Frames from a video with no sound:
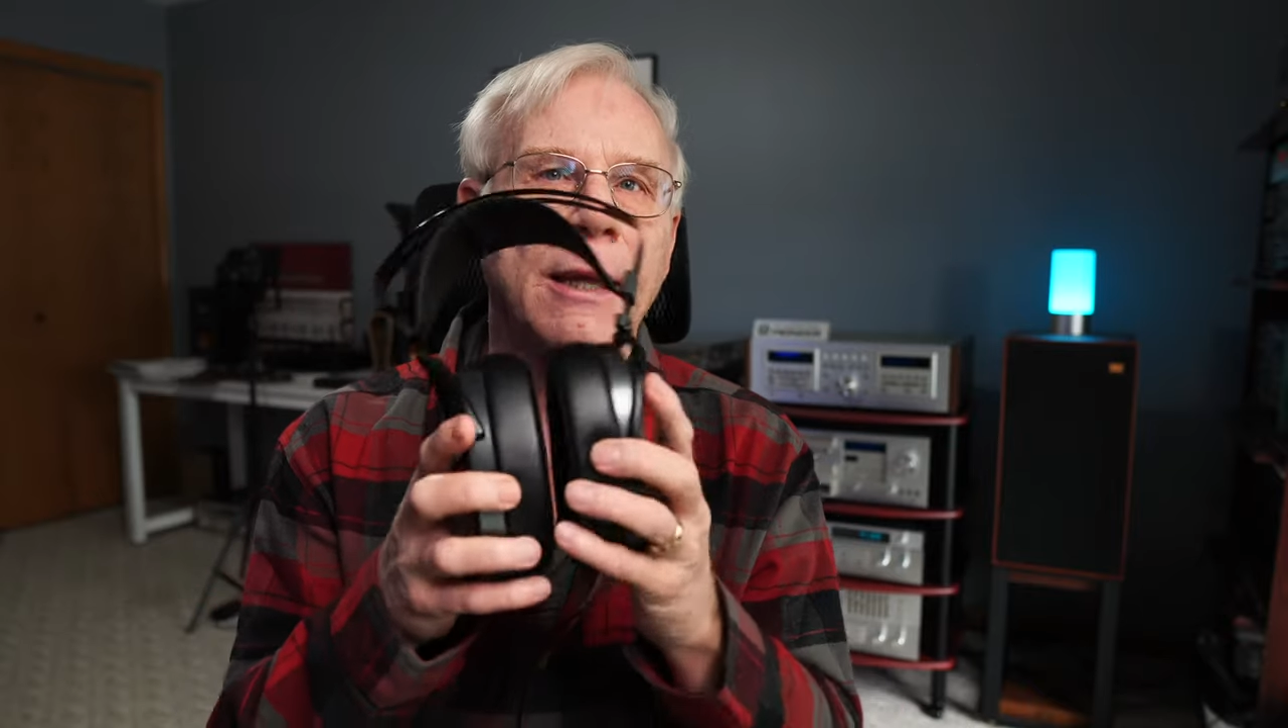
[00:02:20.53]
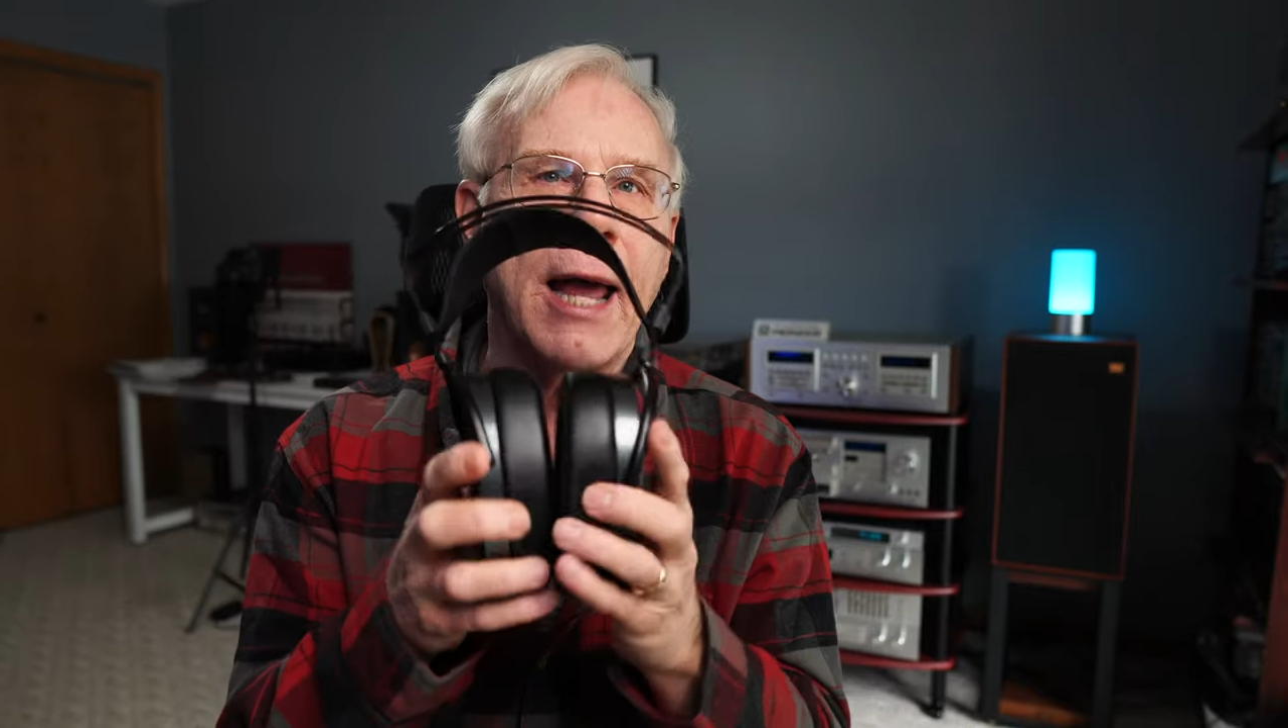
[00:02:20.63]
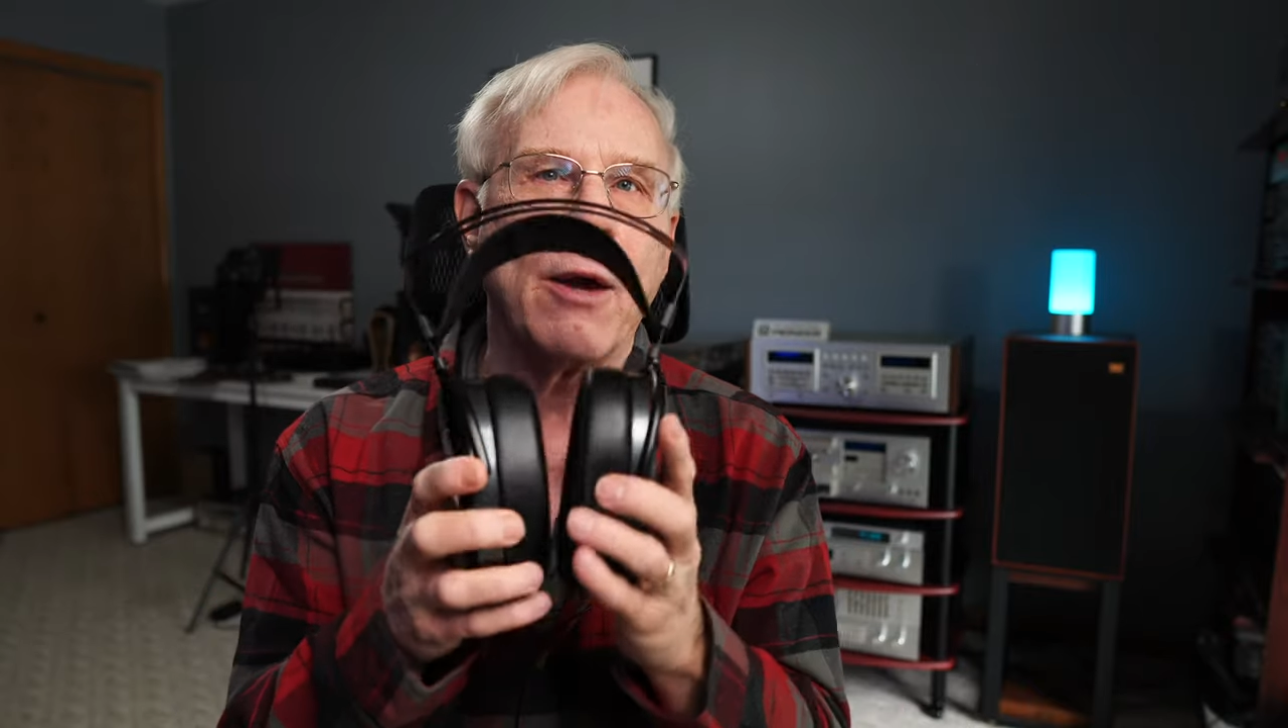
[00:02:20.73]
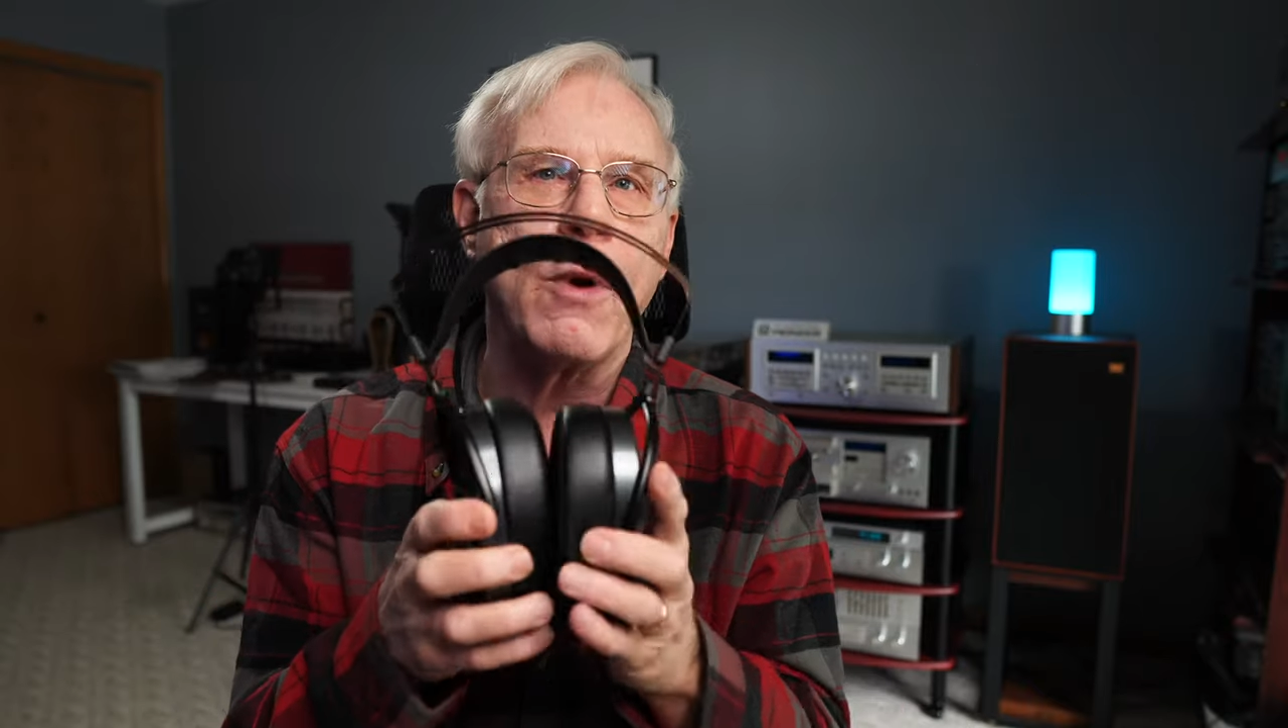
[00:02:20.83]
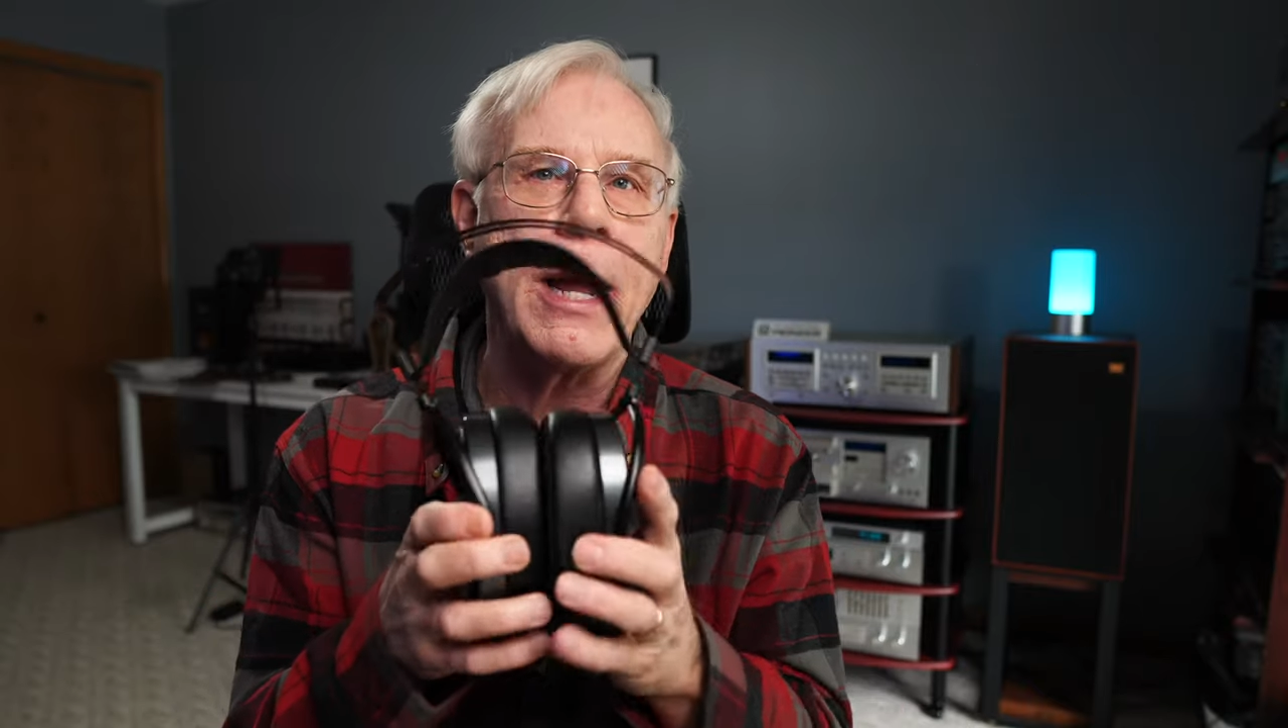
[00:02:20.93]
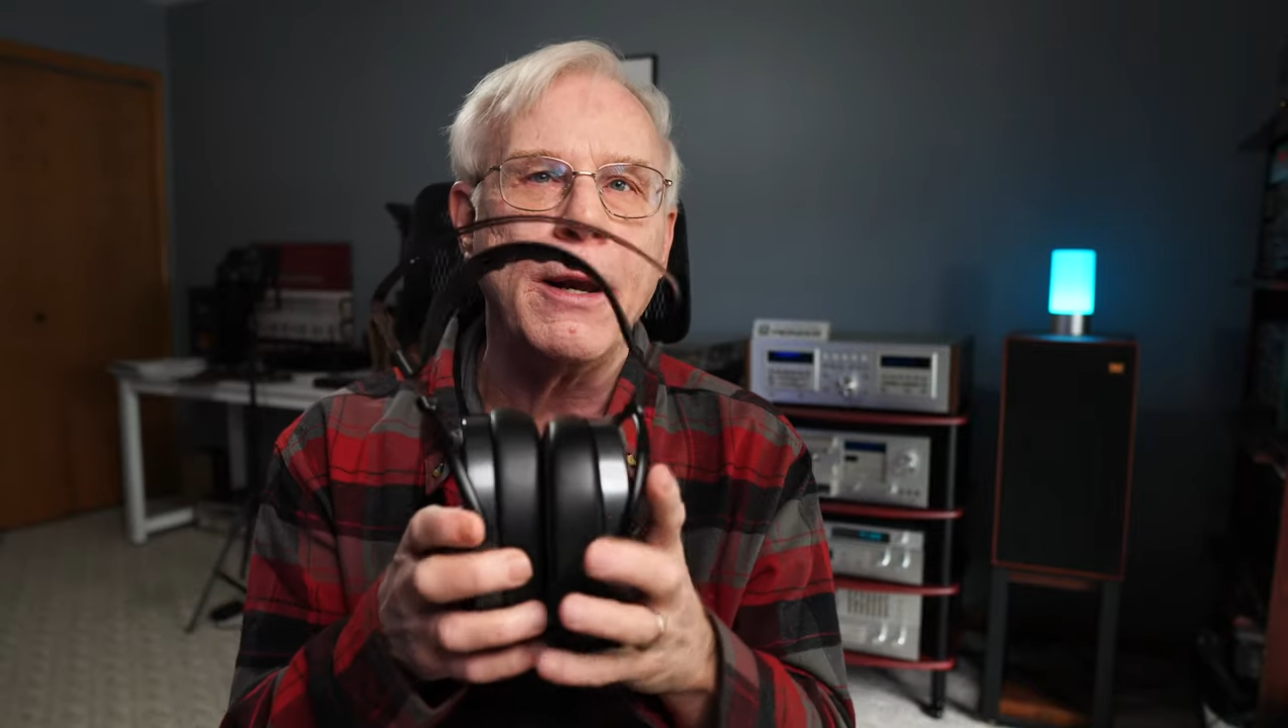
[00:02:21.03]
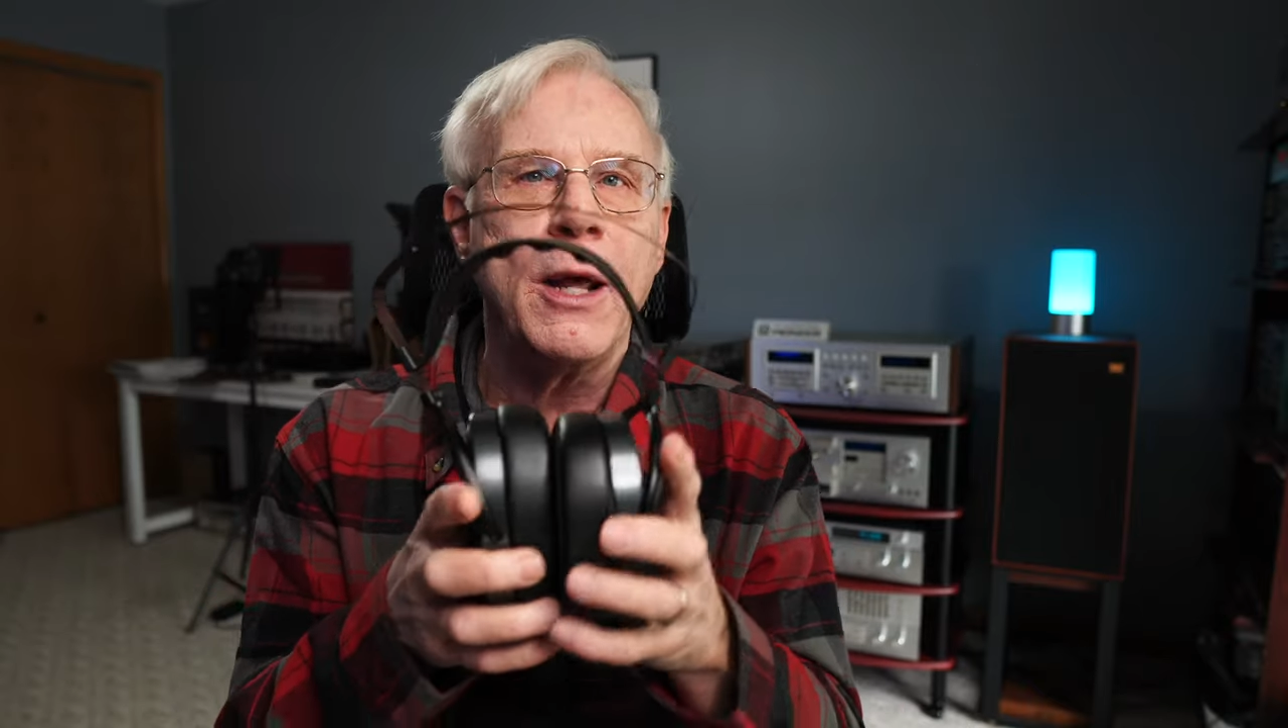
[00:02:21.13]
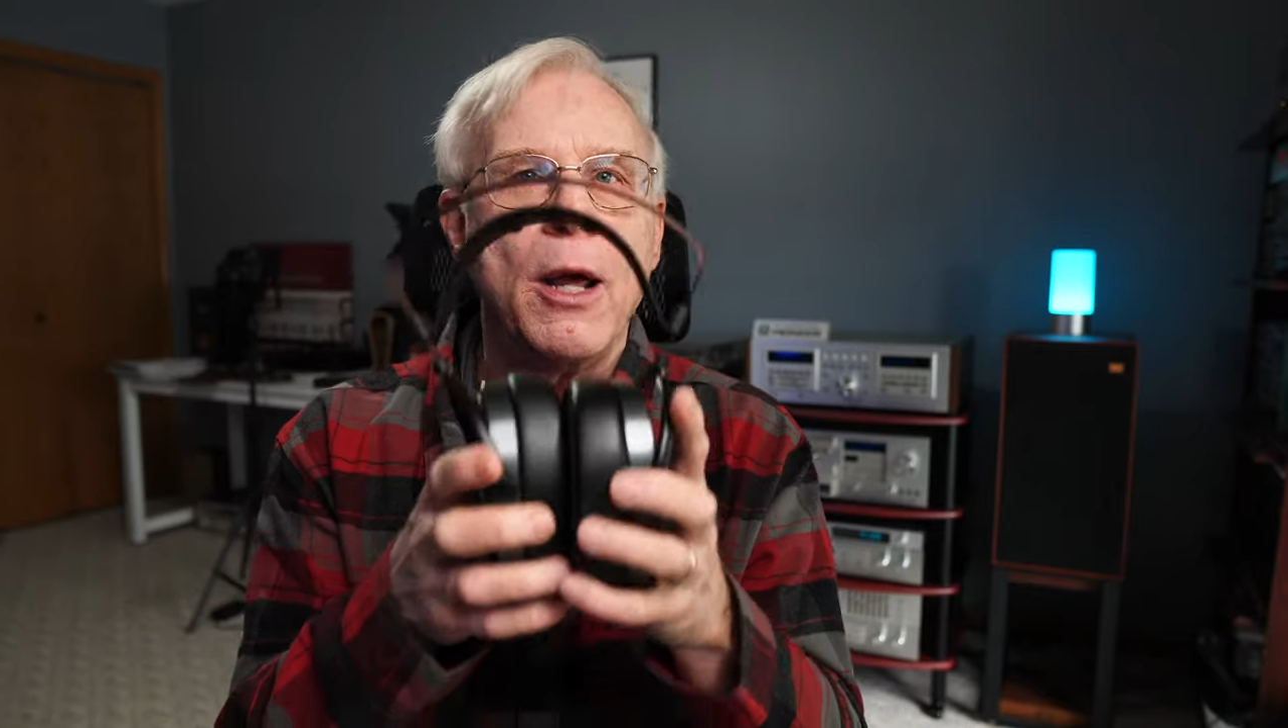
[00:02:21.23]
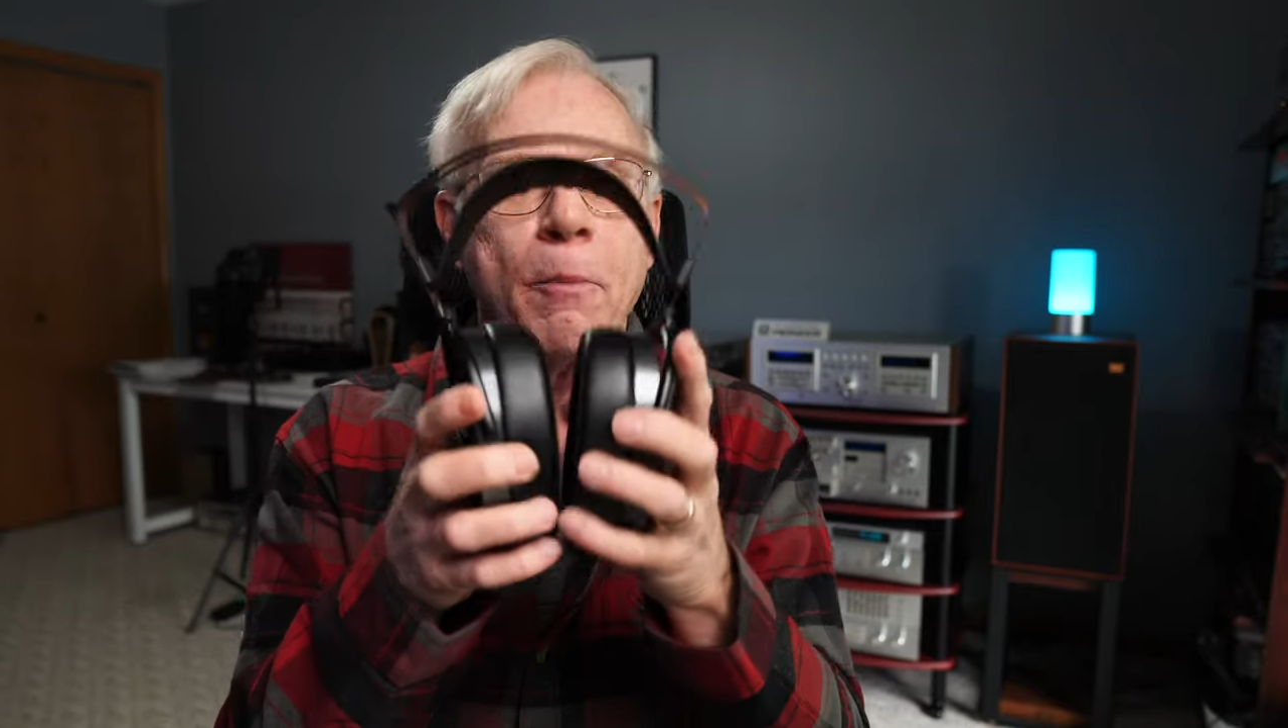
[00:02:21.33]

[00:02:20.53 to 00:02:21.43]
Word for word: lightweight,